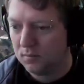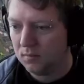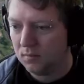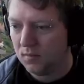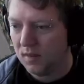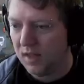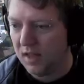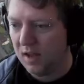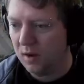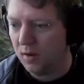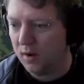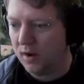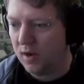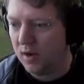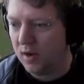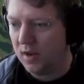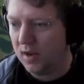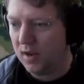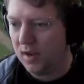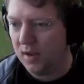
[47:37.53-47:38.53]
Now I
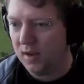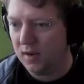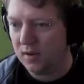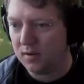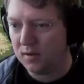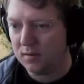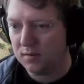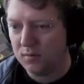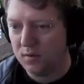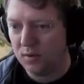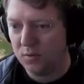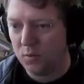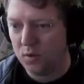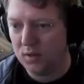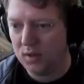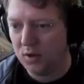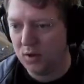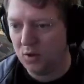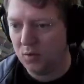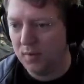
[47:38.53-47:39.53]
need, with what
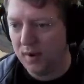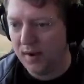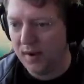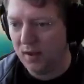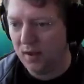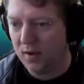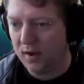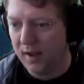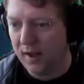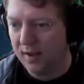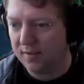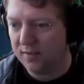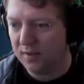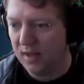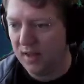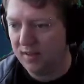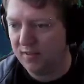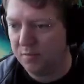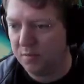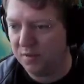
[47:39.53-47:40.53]
little money I have
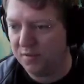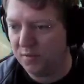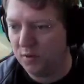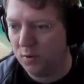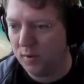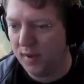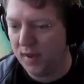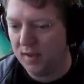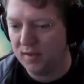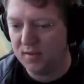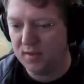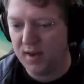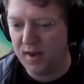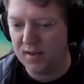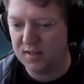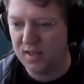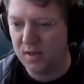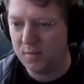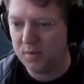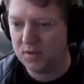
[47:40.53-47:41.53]
left before we end
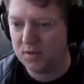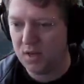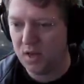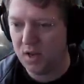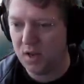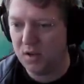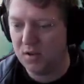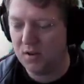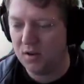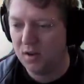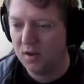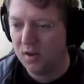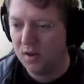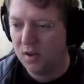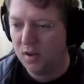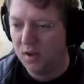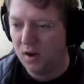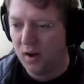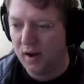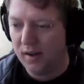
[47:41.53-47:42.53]
today's episode,
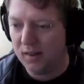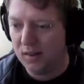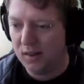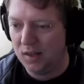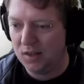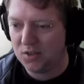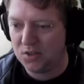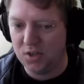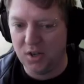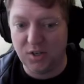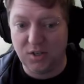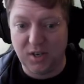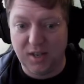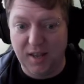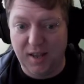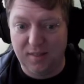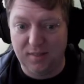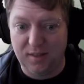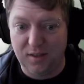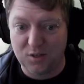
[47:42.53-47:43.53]
I at least need to
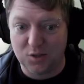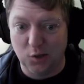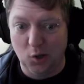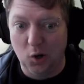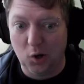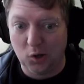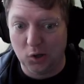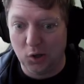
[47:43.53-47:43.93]
get this log